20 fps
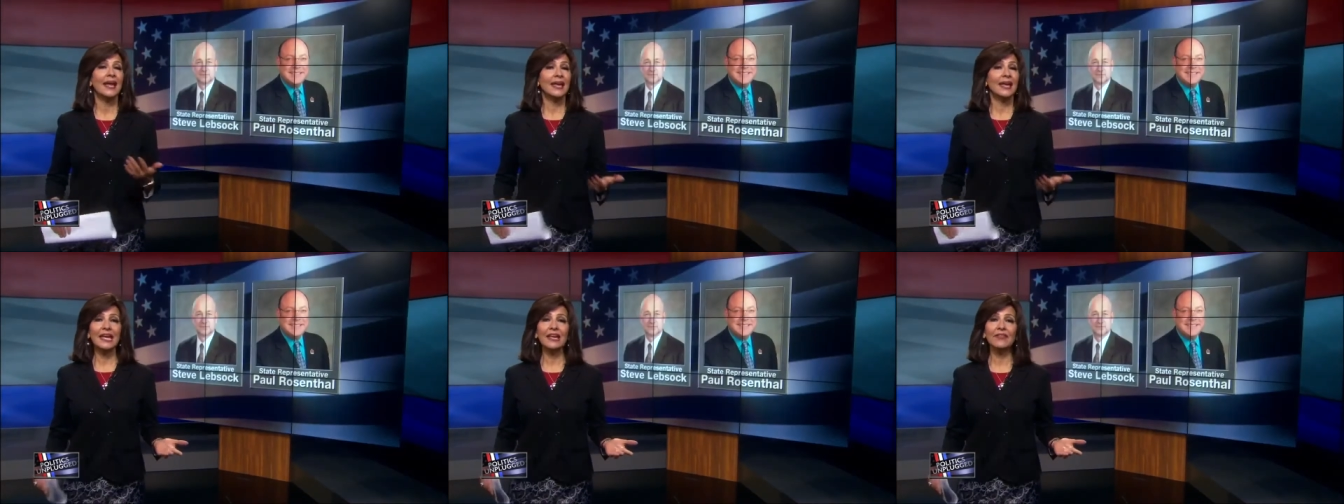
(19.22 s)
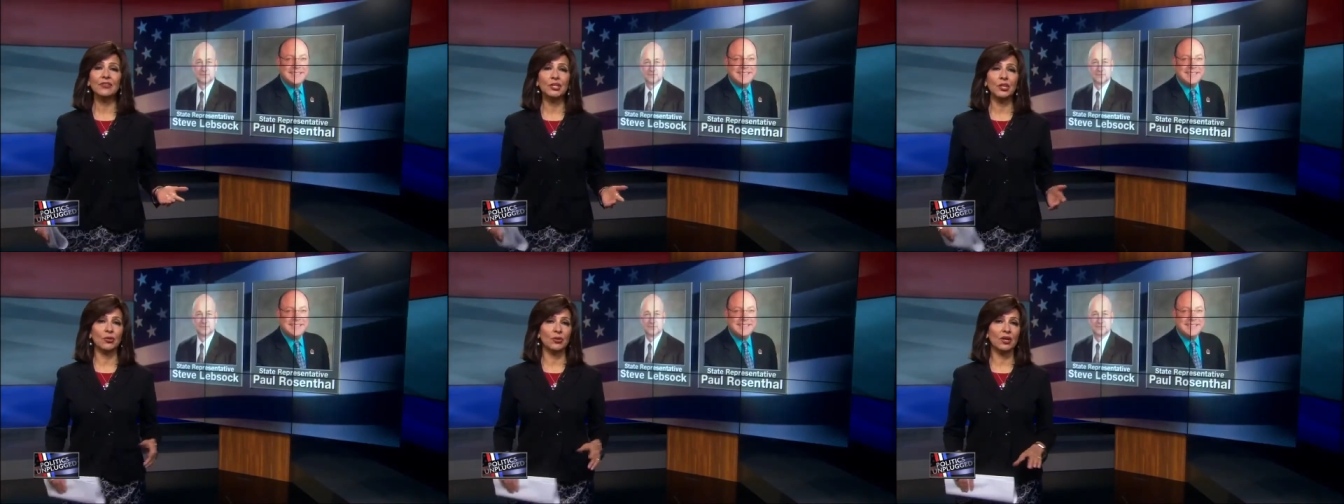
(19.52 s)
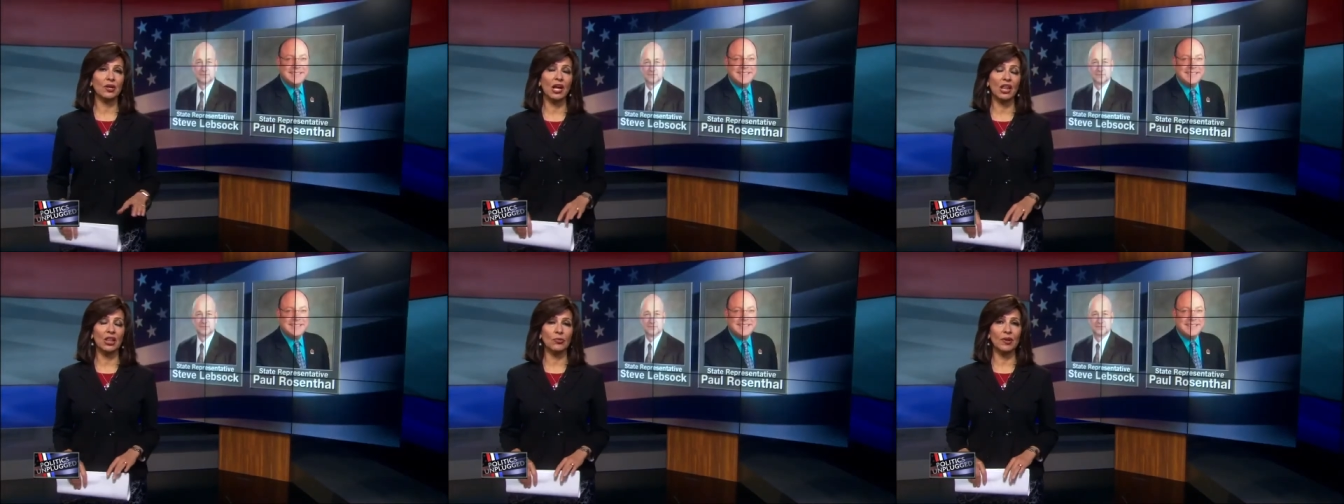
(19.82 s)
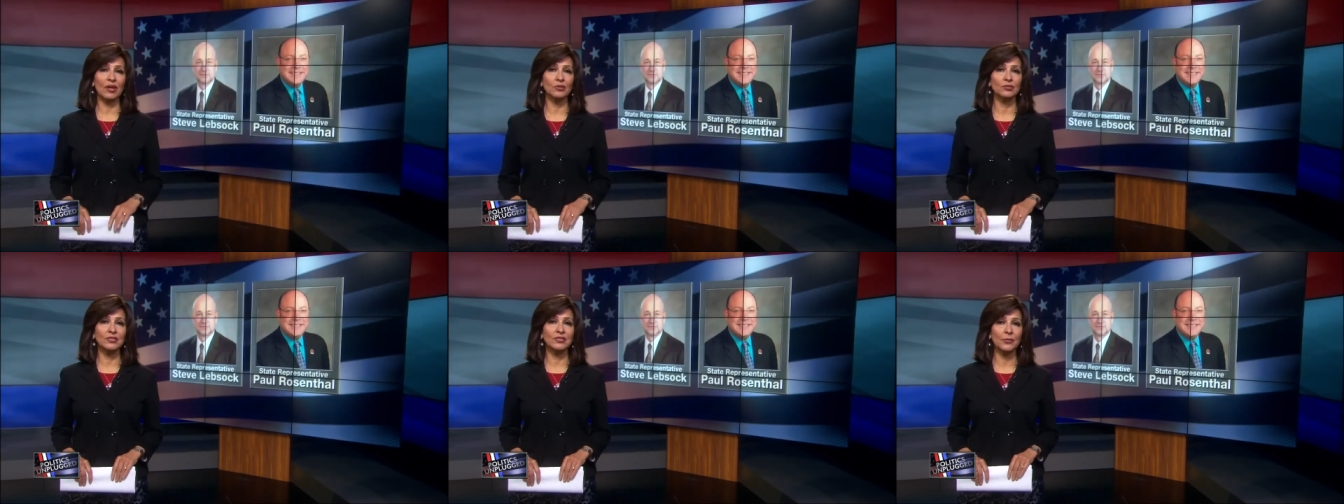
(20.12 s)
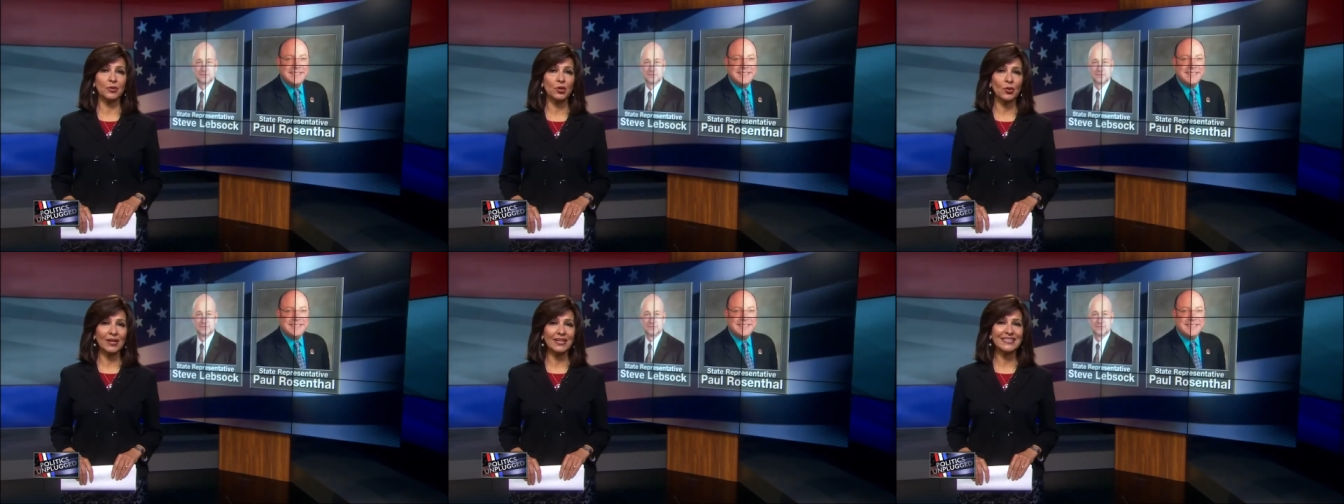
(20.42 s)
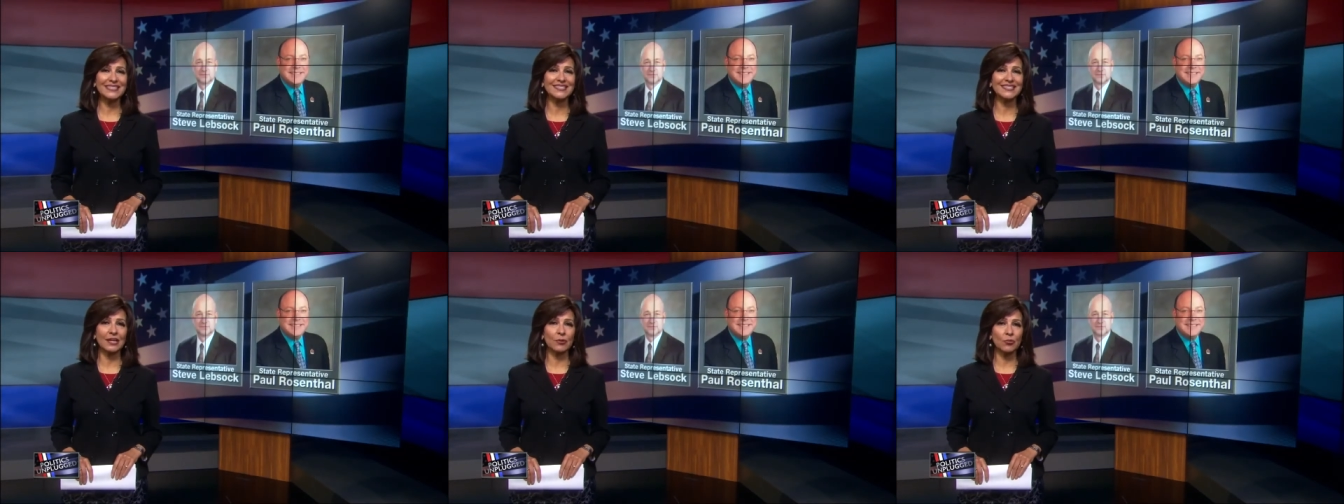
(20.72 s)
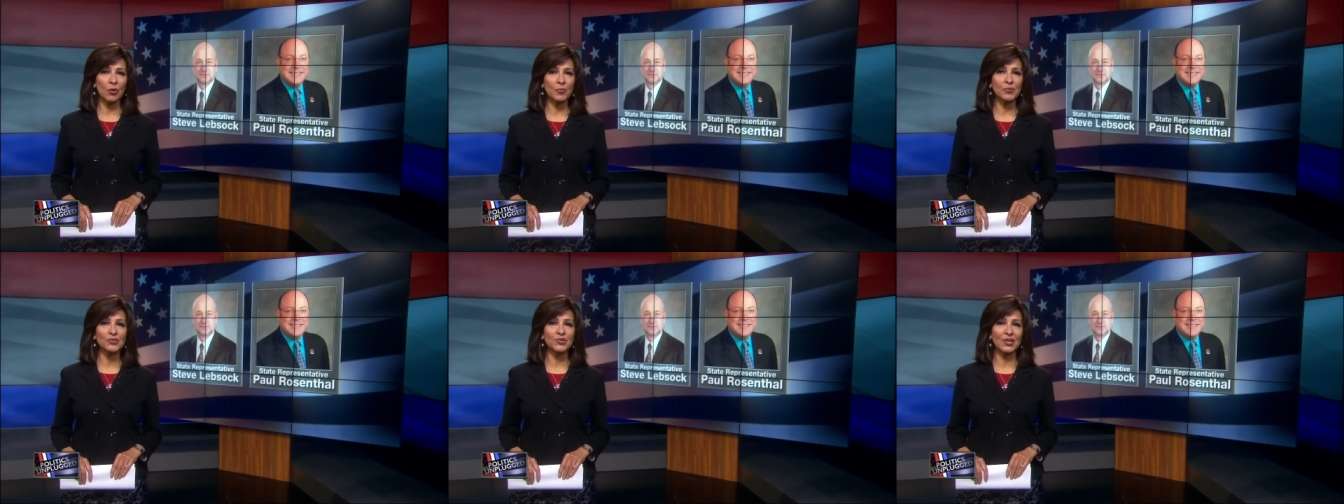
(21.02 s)
Even here in Colorado, Democratic State
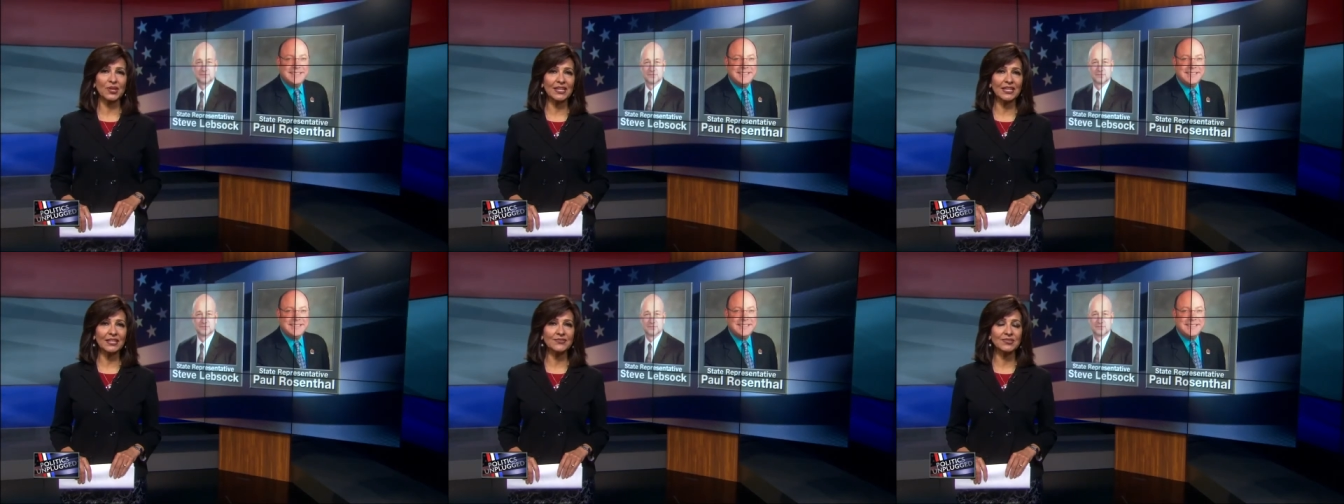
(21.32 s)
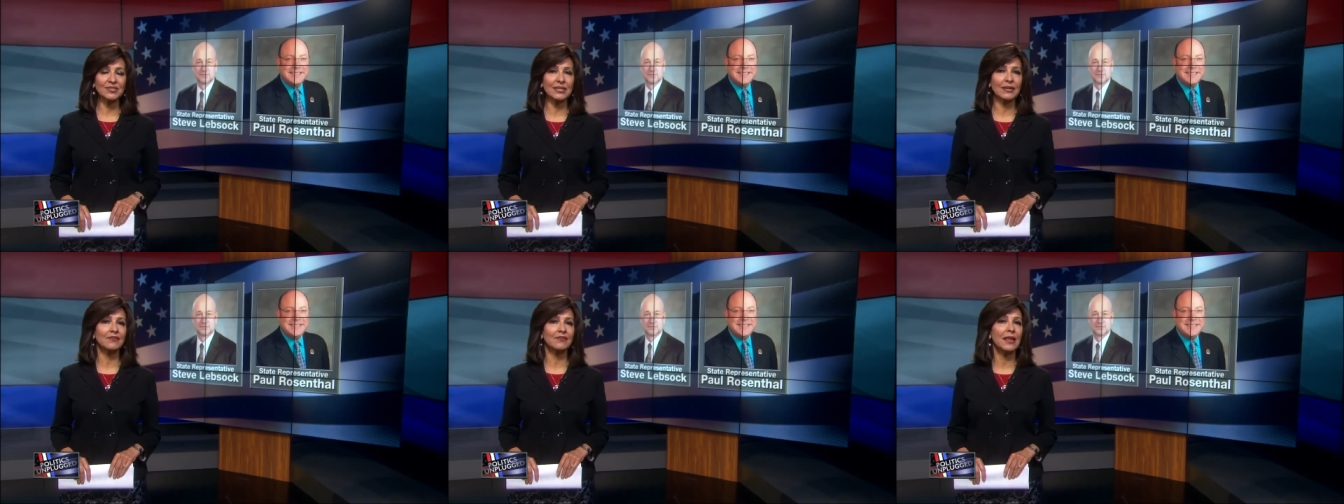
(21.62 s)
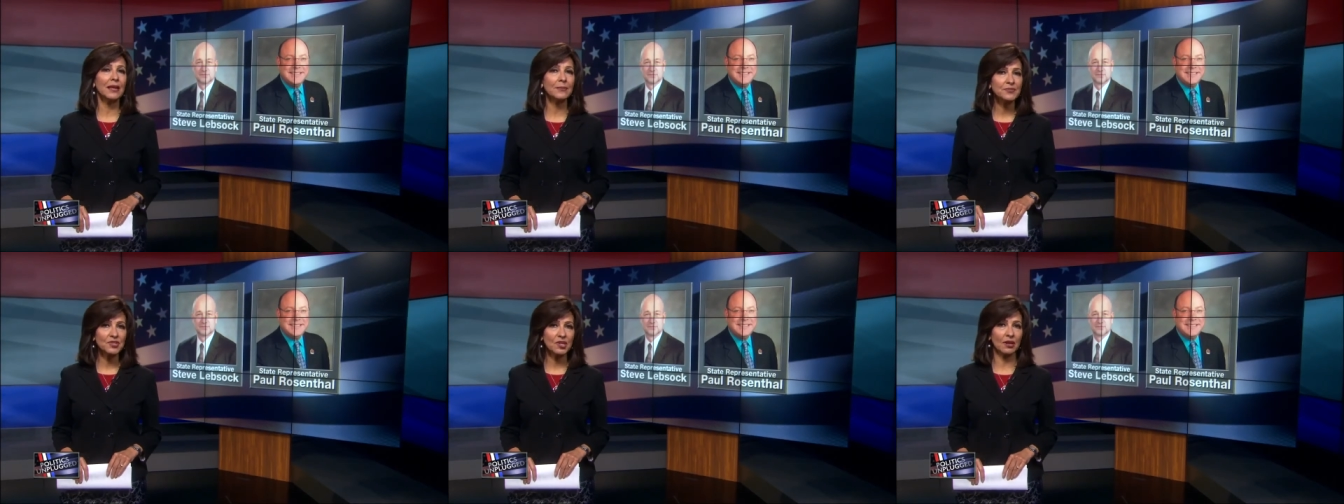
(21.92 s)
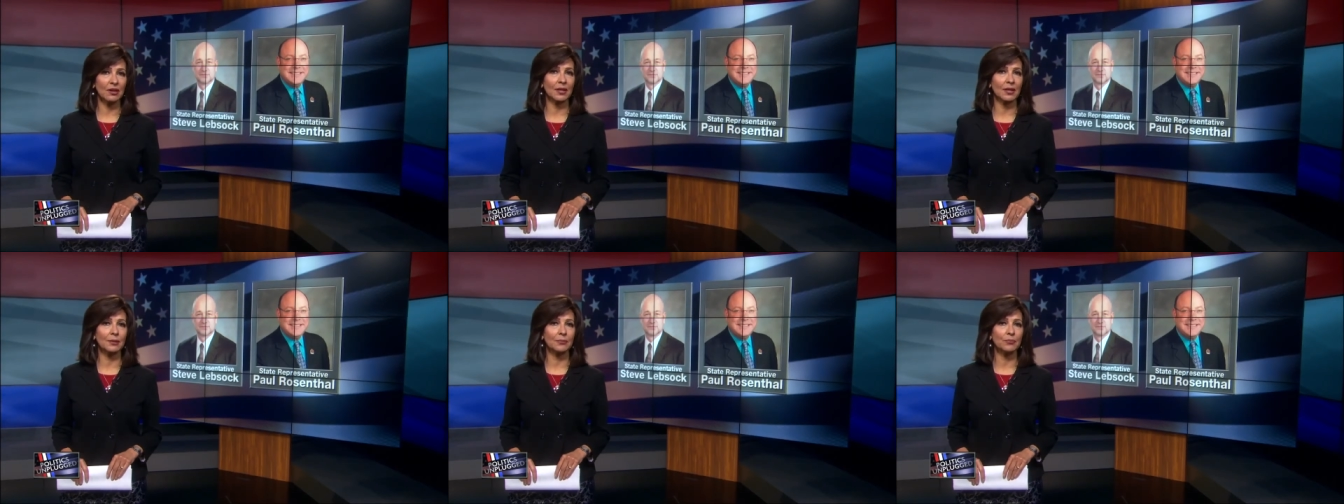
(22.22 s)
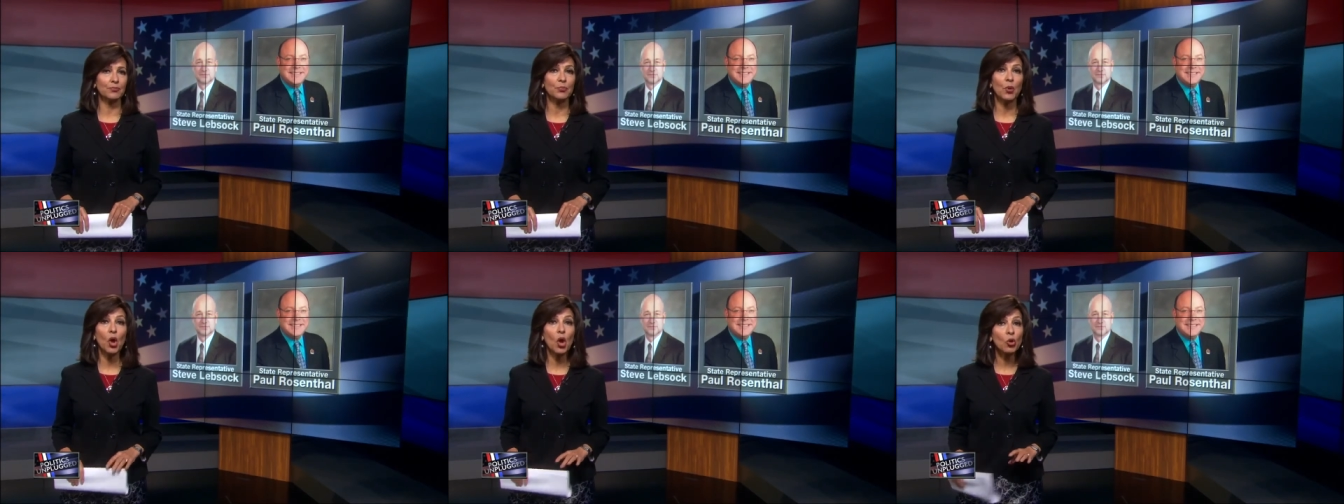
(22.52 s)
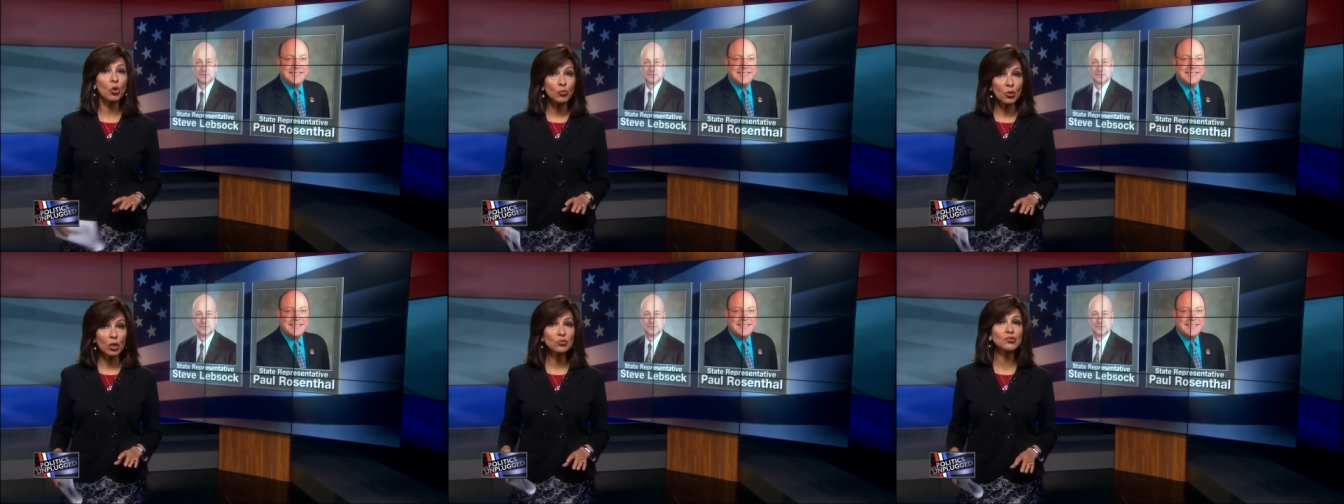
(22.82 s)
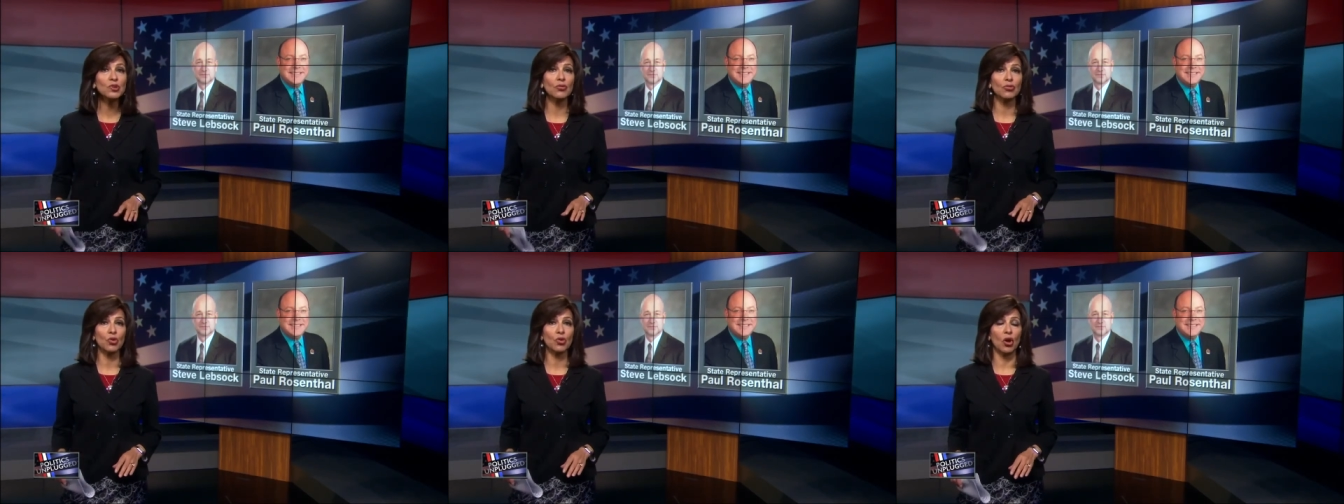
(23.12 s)
Representative Steve Lebsock and Paul
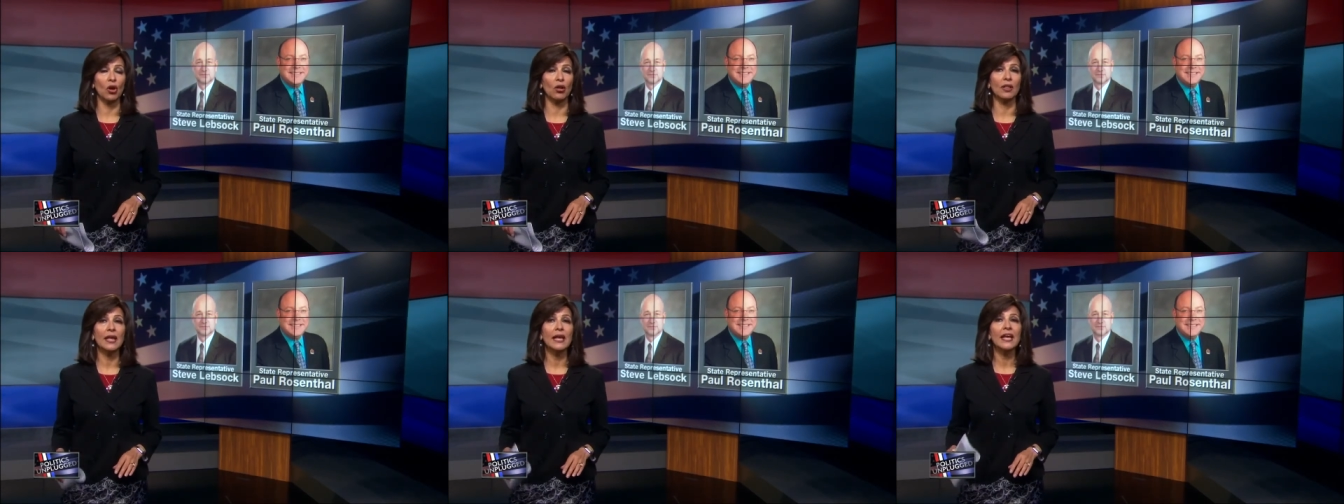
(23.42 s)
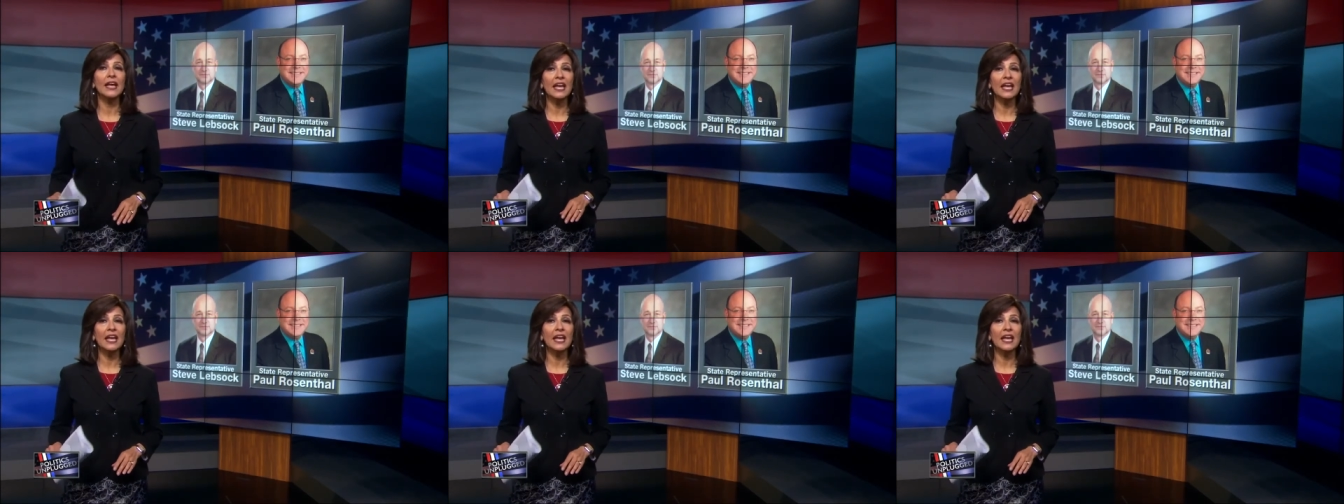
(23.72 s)
Rosenthal